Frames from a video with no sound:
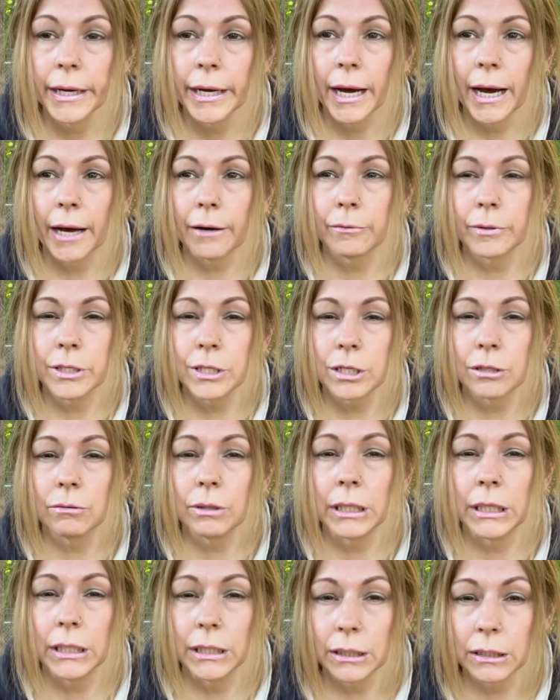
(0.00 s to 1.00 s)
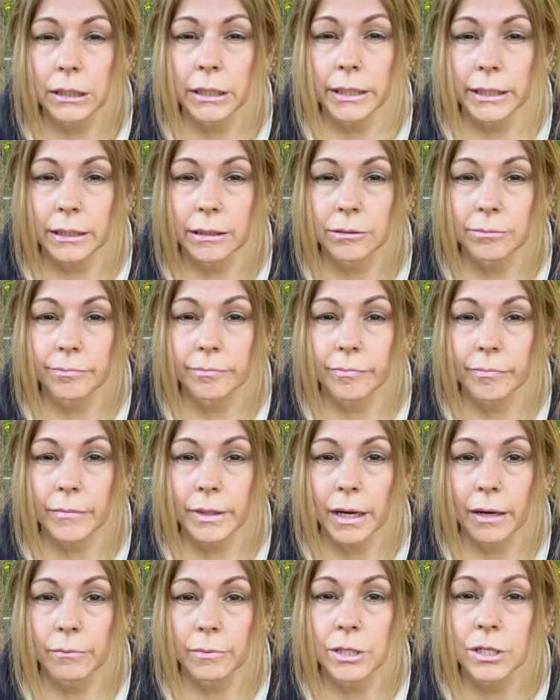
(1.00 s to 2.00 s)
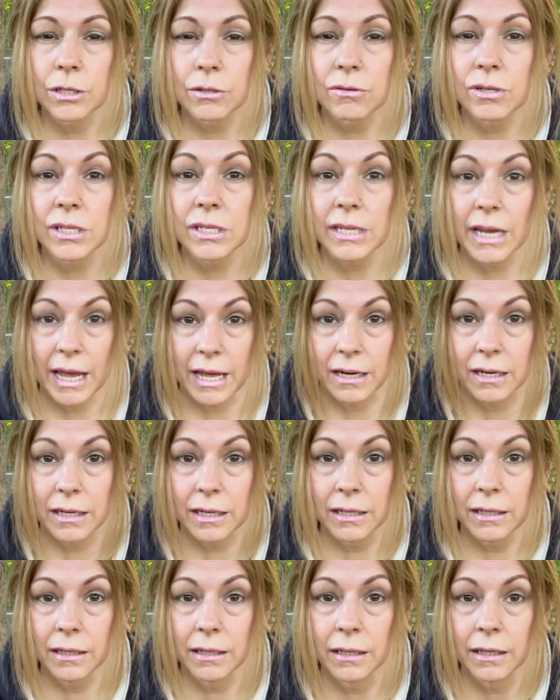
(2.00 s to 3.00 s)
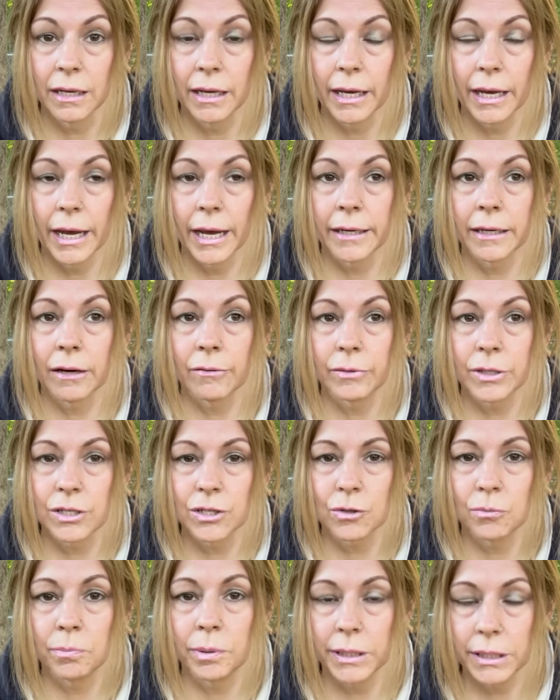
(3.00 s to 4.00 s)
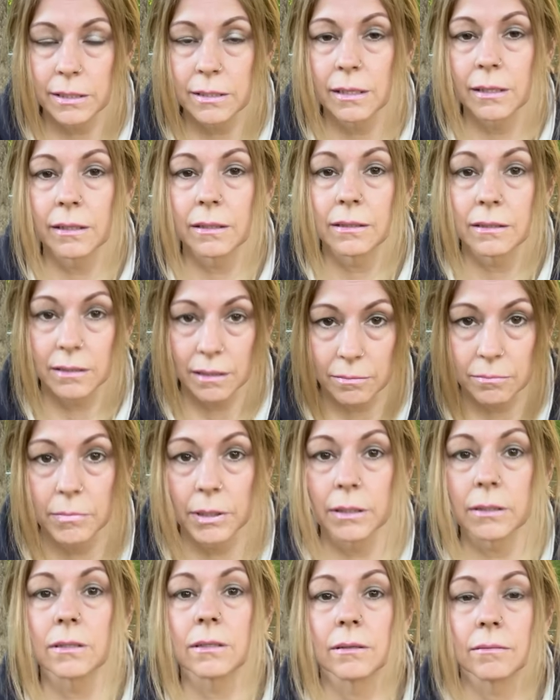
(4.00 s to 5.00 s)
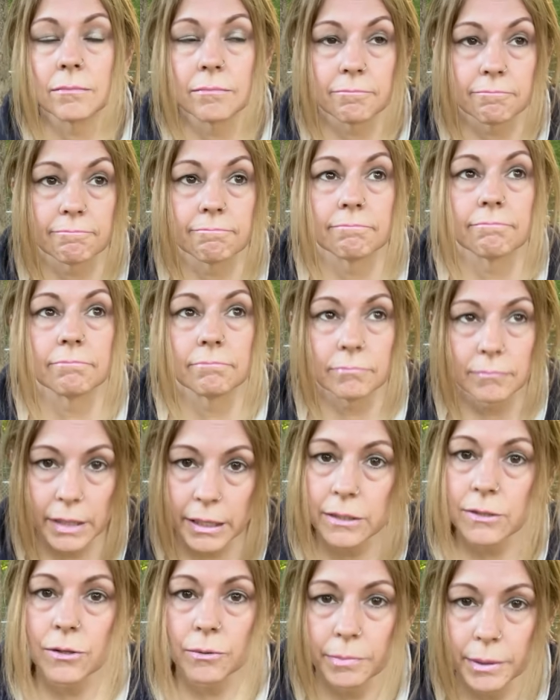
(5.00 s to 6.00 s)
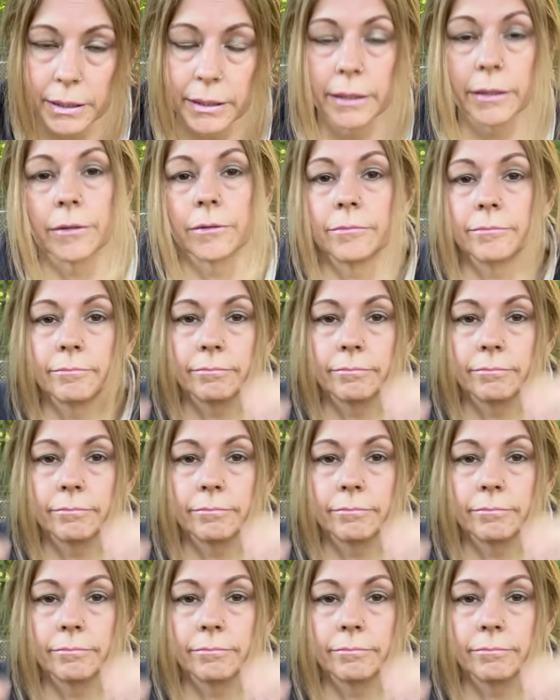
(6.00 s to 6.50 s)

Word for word: I wish you healing. I wish you sanity, and I wish you peace and contentment. Thanks for being here.